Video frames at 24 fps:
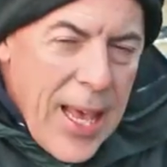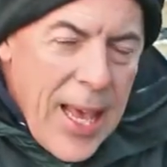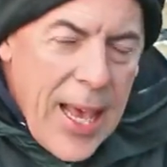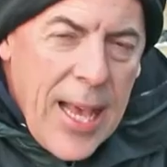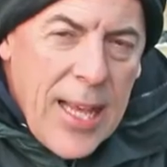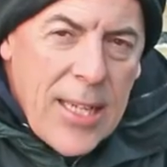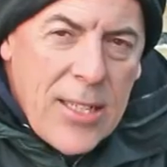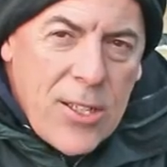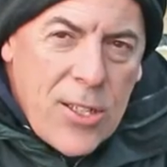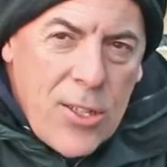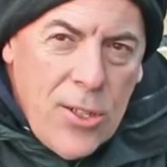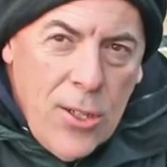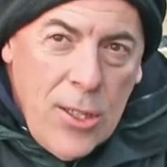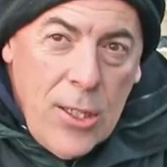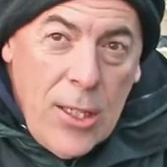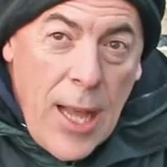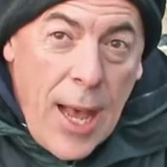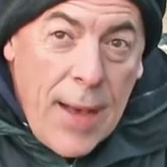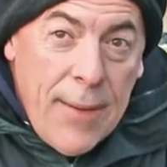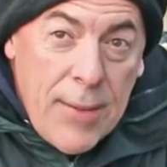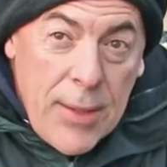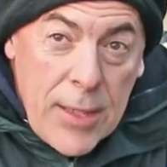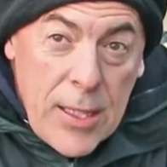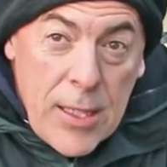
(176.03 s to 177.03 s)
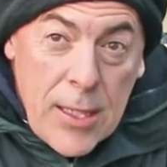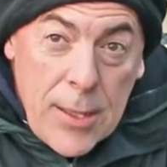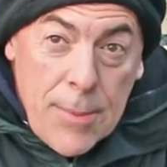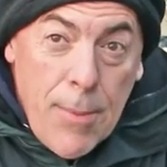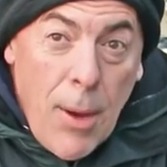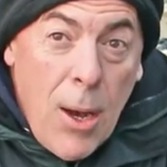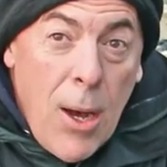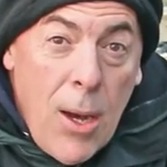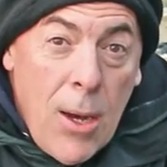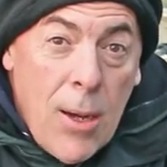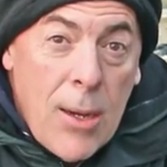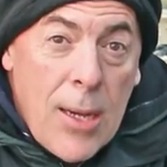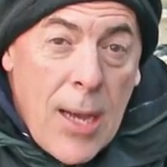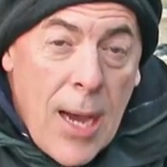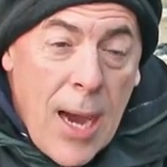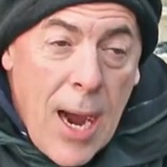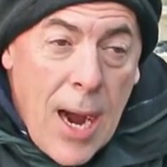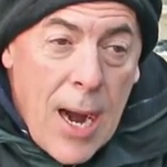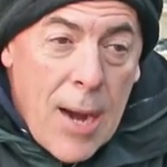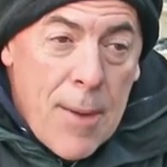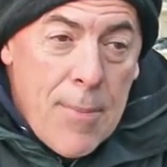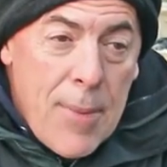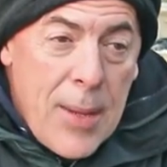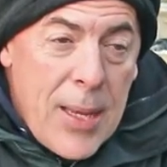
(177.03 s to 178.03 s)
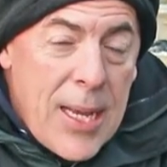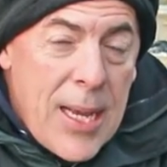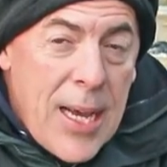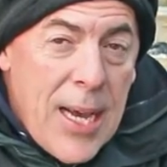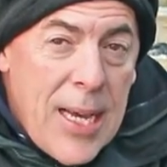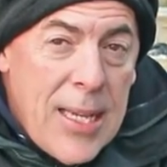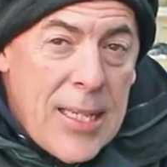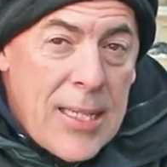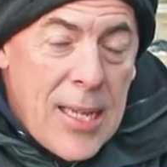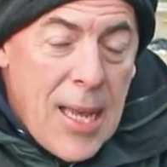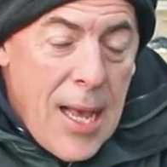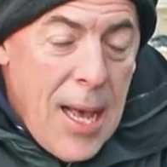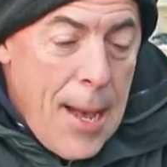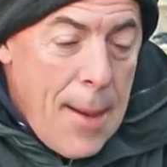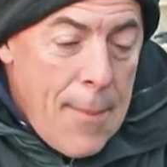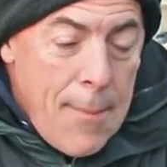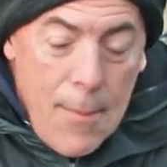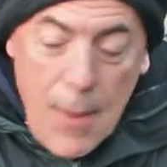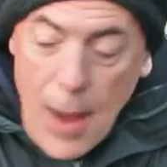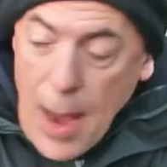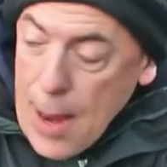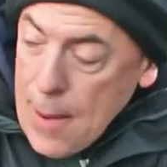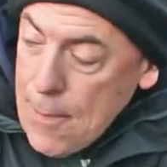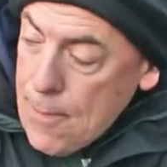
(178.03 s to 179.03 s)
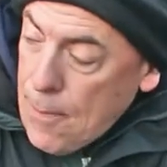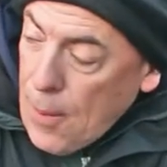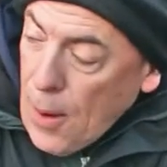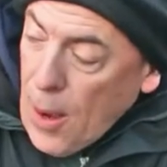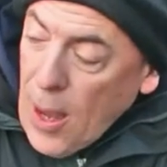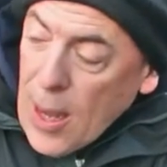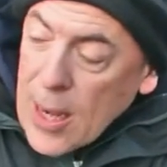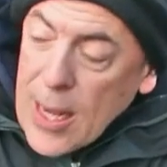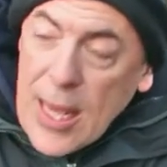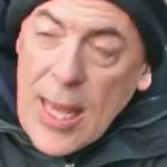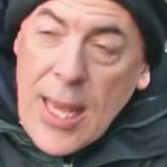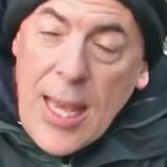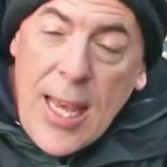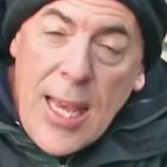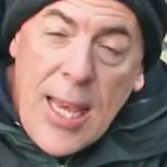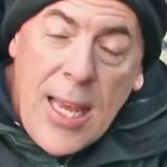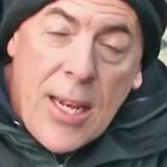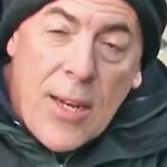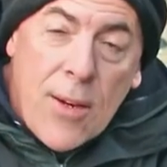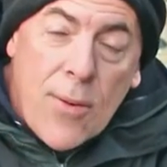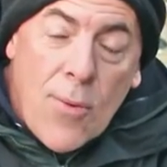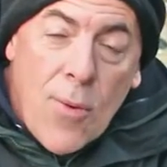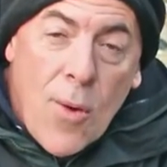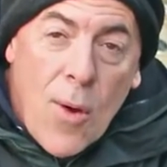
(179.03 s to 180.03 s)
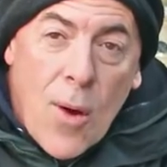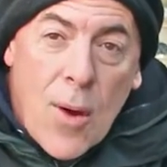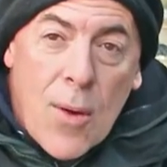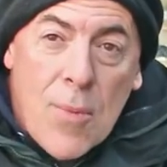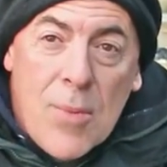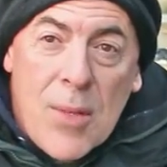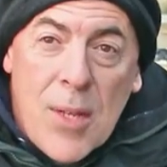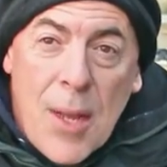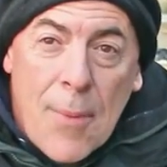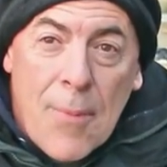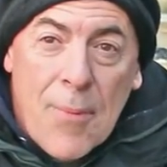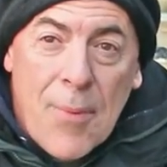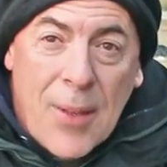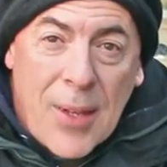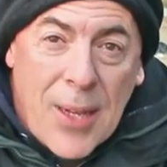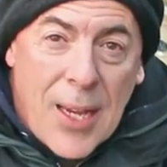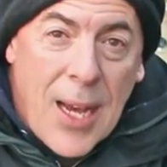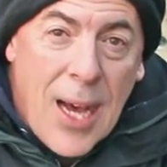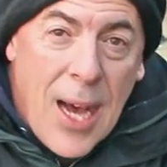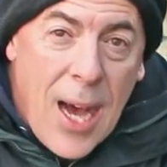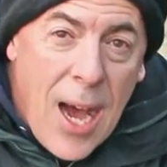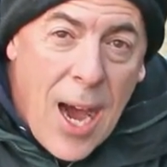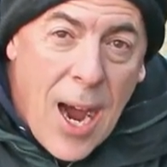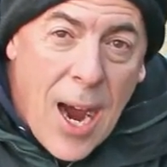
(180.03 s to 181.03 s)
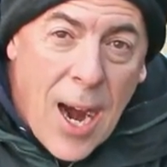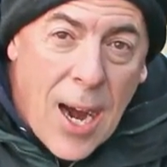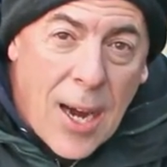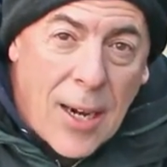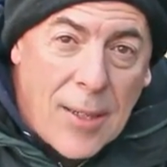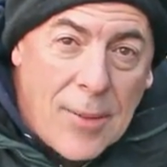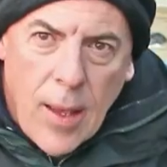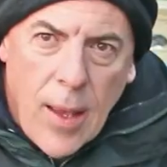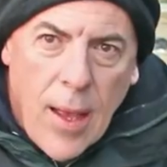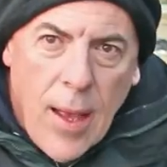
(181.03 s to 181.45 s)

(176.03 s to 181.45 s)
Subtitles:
It's good to have a small car because my body heat warms up the car.